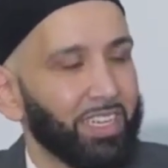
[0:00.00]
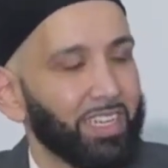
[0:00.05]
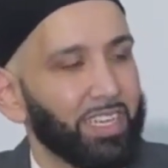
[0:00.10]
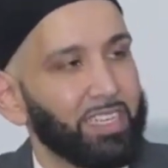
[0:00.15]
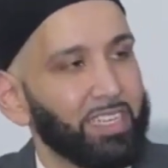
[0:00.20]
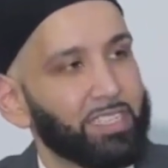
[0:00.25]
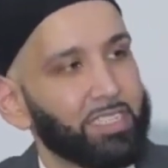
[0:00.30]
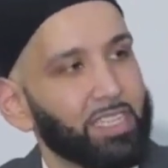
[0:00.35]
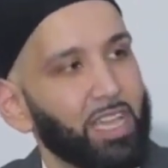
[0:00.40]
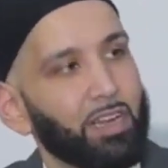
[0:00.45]

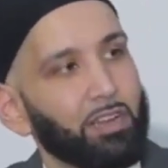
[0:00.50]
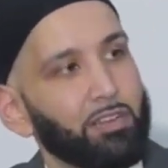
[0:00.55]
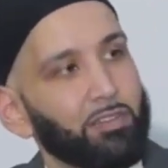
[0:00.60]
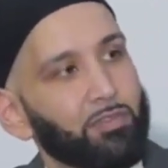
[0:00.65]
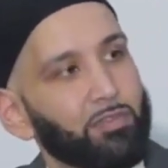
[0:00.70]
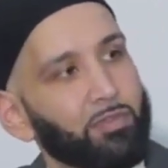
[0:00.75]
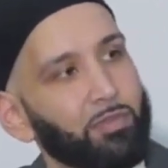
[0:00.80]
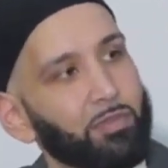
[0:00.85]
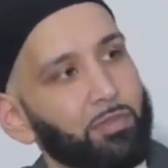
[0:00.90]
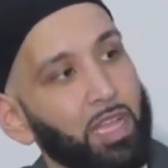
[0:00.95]
And
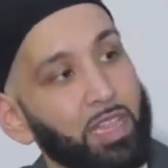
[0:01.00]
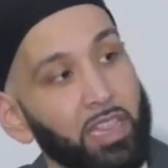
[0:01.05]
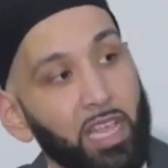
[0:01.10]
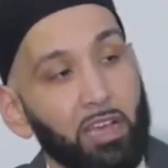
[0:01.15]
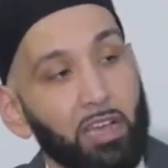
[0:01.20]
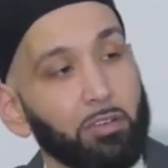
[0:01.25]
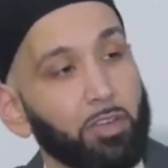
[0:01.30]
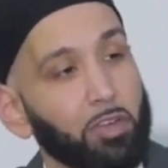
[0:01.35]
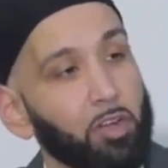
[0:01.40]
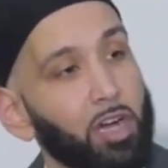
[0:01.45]

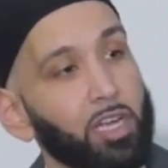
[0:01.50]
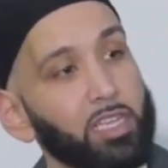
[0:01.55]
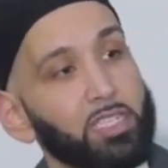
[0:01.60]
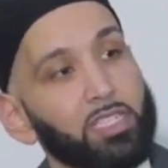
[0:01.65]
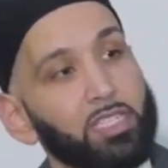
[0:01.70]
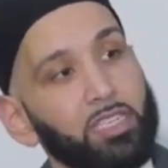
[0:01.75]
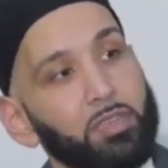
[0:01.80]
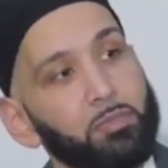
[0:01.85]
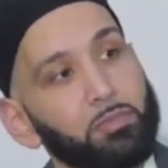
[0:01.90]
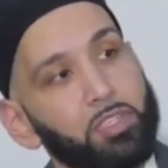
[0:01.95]
that
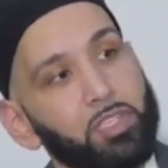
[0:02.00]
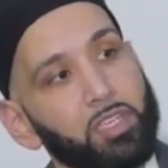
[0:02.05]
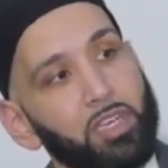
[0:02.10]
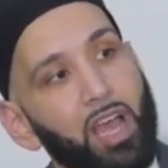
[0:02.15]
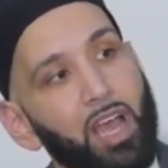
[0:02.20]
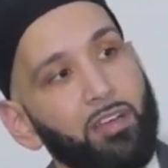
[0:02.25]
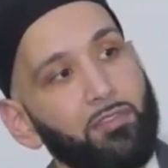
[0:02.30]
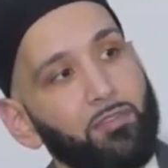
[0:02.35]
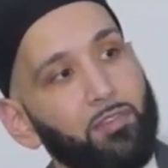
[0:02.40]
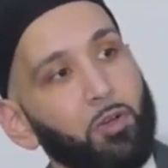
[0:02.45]
caused him to
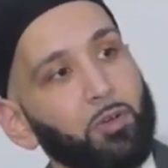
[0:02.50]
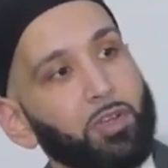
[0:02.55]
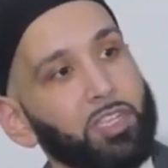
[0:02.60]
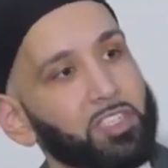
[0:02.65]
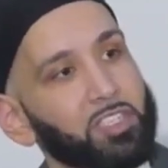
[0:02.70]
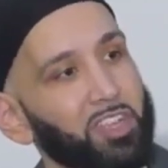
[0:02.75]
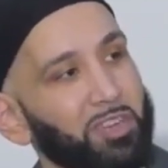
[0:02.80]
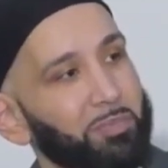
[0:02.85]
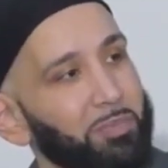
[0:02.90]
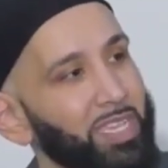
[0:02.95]
not
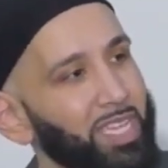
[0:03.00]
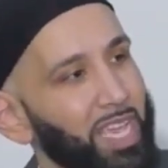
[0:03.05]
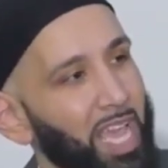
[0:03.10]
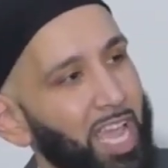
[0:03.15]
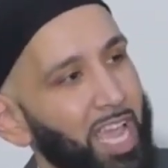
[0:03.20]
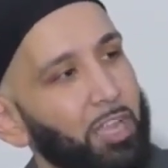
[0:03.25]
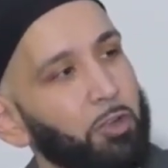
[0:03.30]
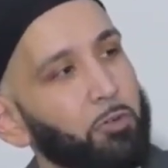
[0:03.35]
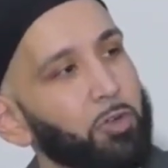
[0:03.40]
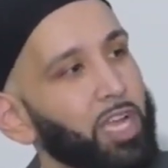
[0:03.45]
focus on being
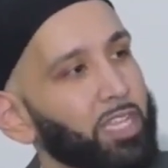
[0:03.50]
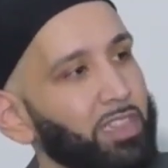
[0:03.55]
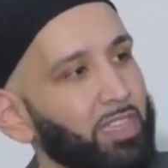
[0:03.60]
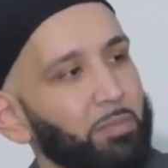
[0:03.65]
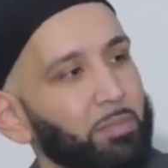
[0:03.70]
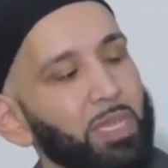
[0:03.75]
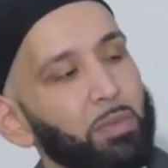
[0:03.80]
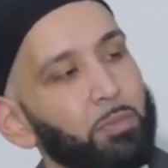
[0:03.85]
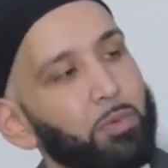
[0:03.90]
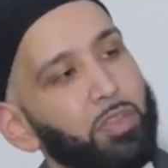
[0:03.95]
angry at
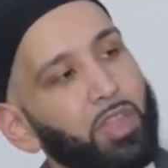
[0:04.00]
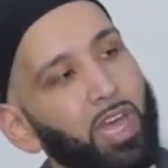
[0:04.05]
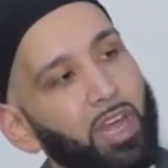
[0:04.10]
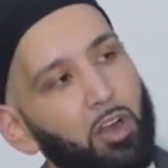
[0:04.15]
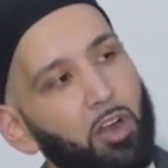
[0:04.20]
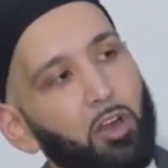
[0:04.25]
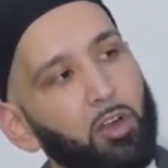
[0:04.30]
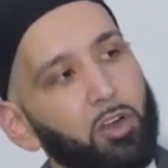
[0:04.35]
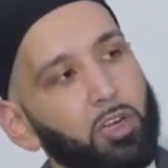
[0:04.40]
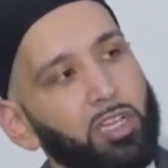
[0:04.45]
the people that
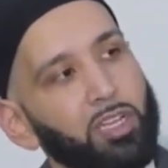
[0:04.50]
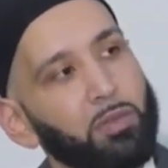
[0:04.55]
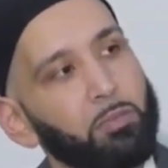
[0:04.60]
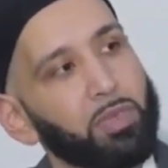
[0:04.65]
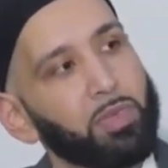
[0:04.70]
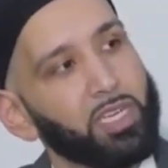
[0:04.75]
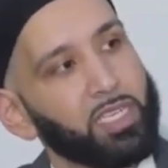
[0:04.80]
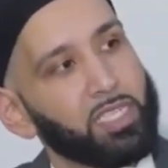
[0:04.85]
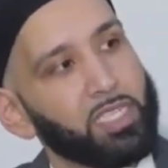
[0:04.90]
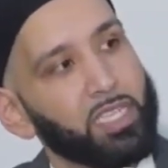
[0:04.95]
hurt him,
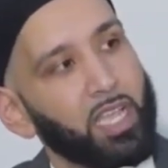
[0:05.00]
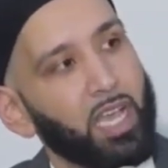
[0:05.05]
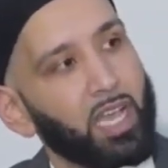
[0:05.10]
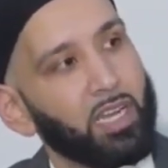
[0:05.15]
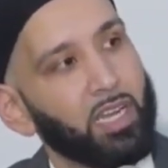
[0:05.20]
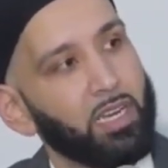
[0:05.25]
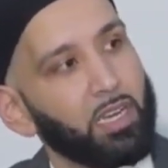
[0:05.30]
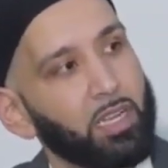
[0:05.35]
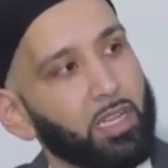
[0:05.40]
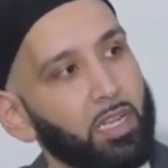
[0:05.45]
but
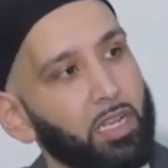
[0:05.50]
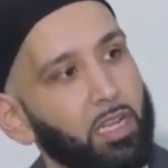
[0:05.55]
instead